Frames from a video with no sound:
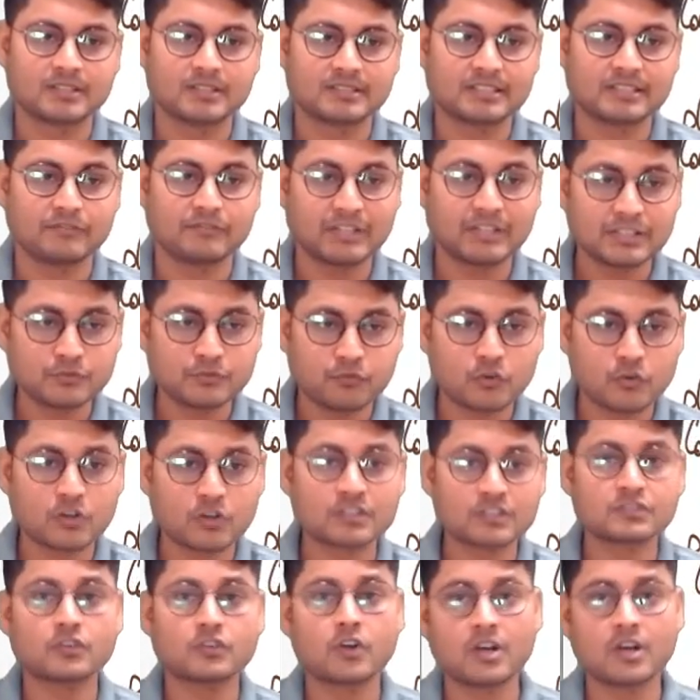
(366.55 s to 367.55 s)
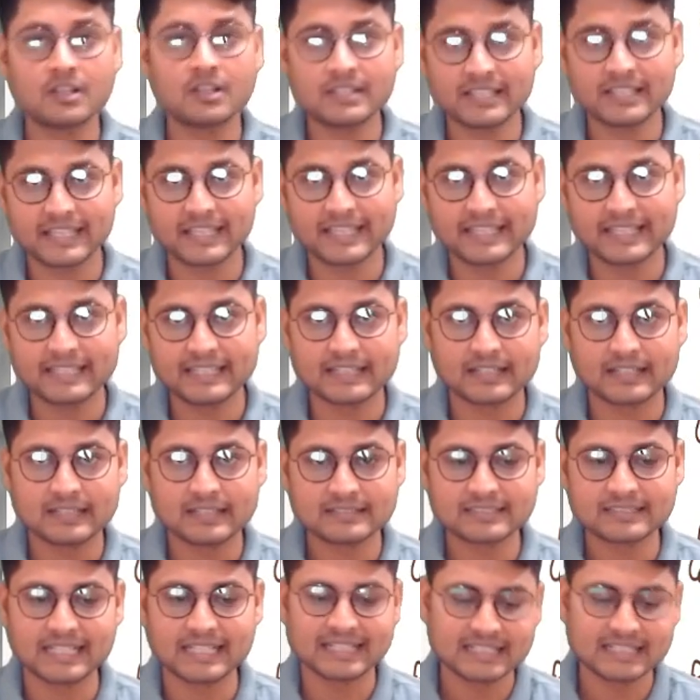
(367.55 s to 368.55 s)
See, when you focus on all the
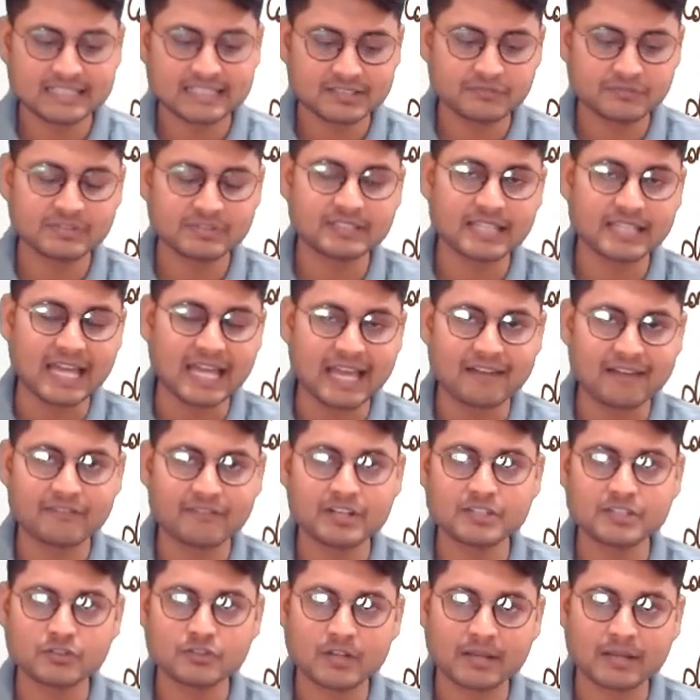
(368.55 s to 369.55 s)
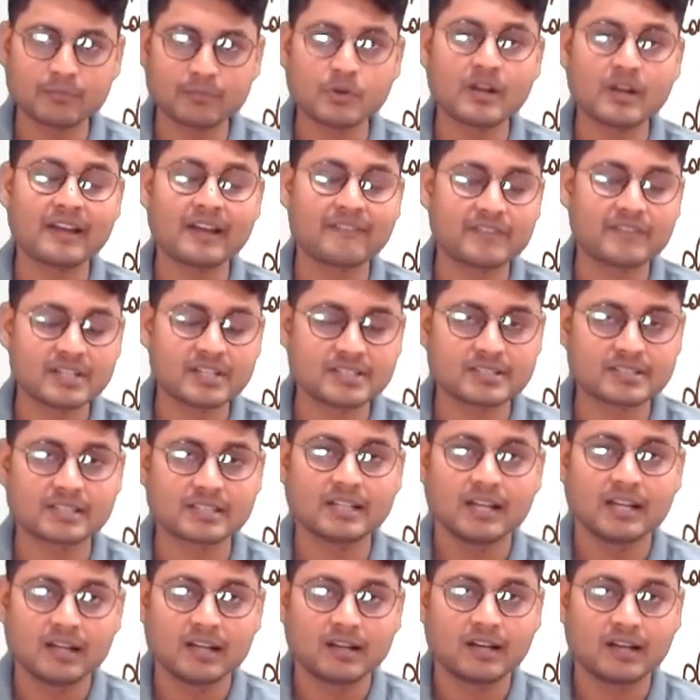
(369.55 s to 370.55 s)
areas, at least with average or above average
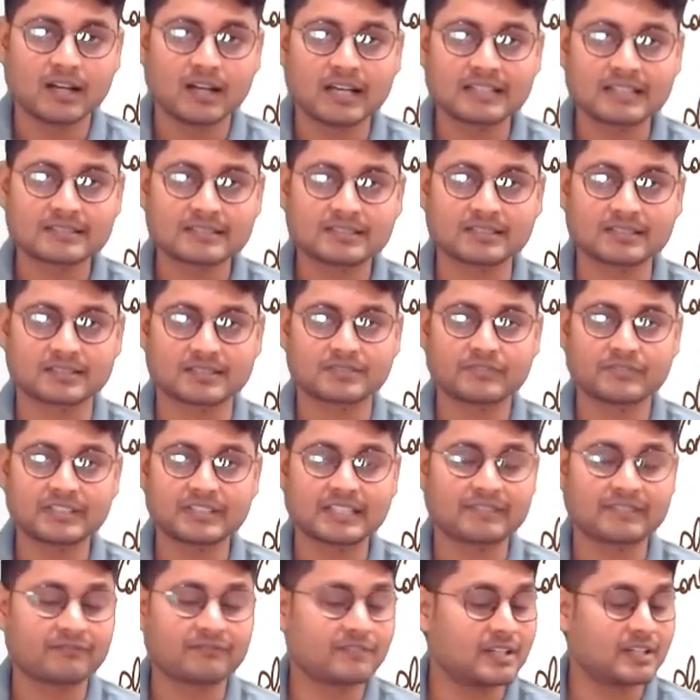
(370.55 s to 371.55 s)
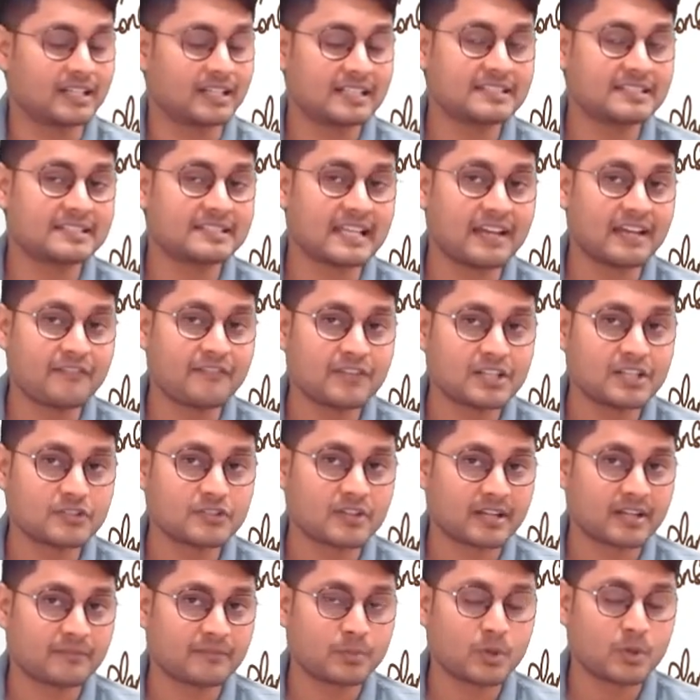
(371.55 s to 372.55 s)
answers, with at least average
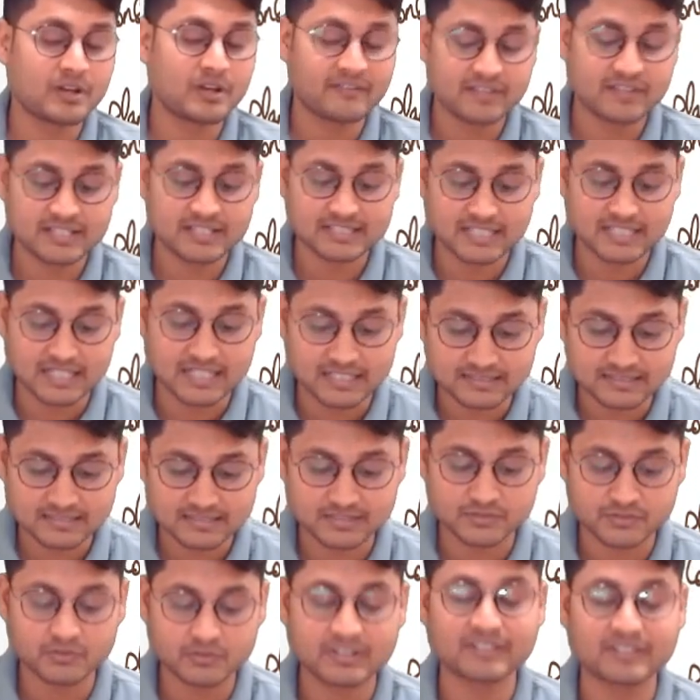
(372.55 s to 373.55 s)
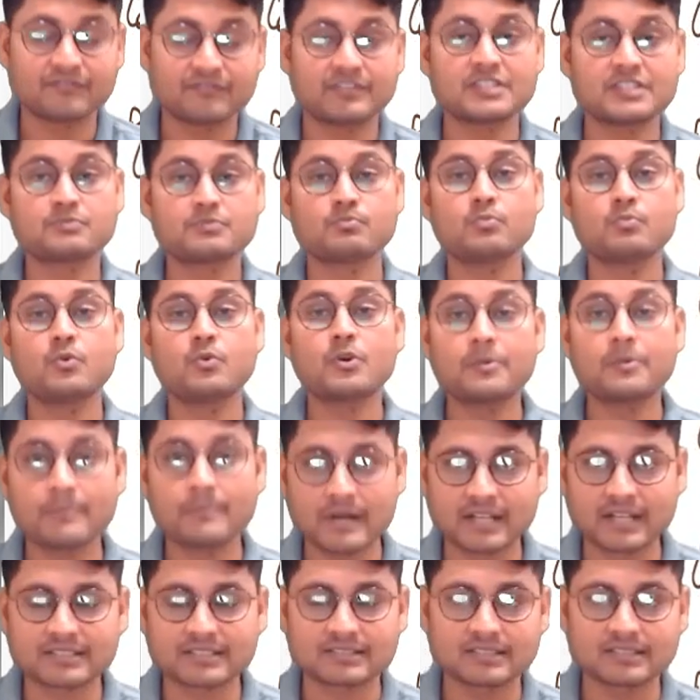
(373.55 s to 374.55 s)
or above average answers, you can fetch more
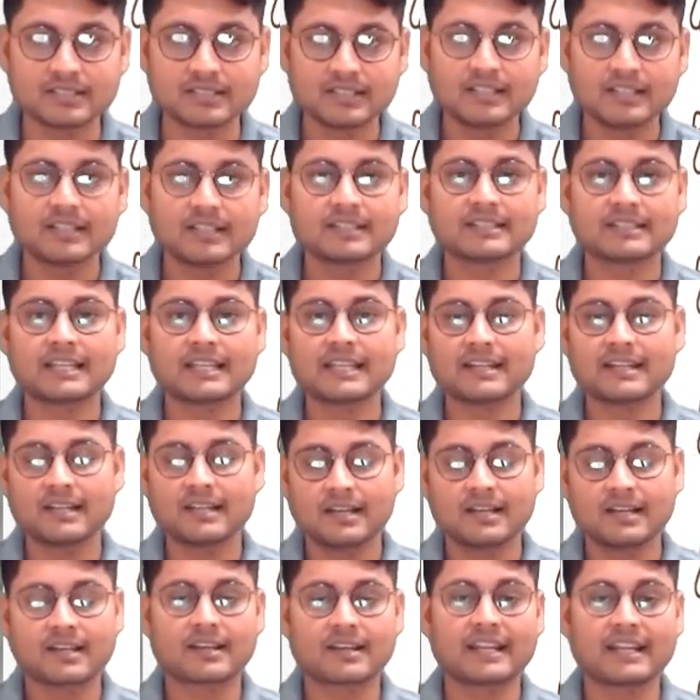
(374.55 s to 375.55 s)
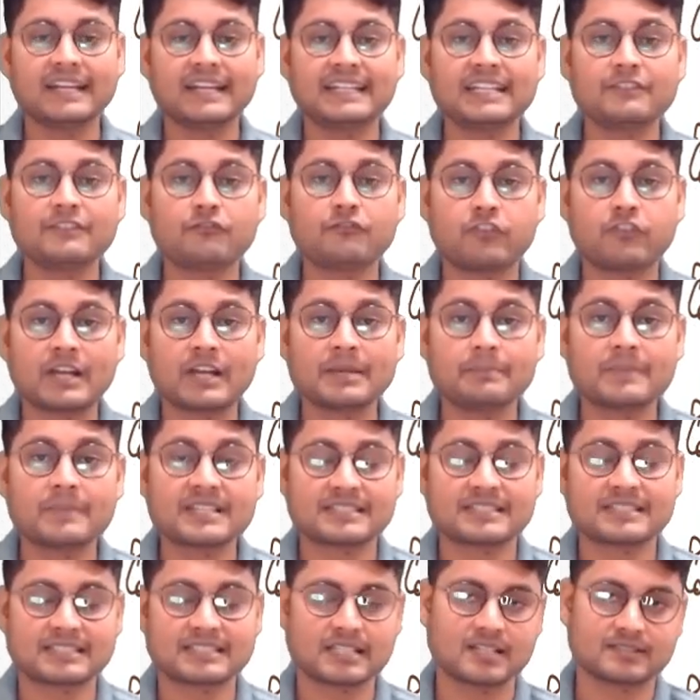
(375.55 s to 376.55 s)
marks than writing 5
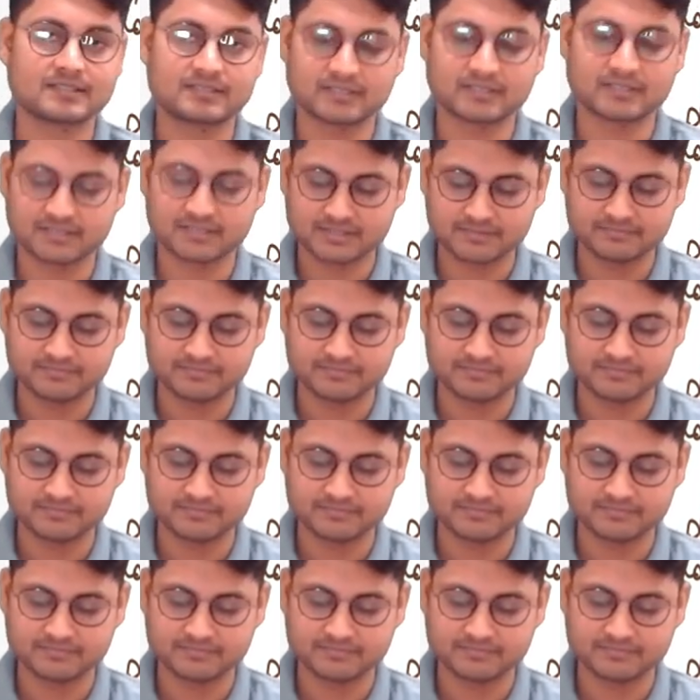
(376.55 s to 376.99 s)
best answers.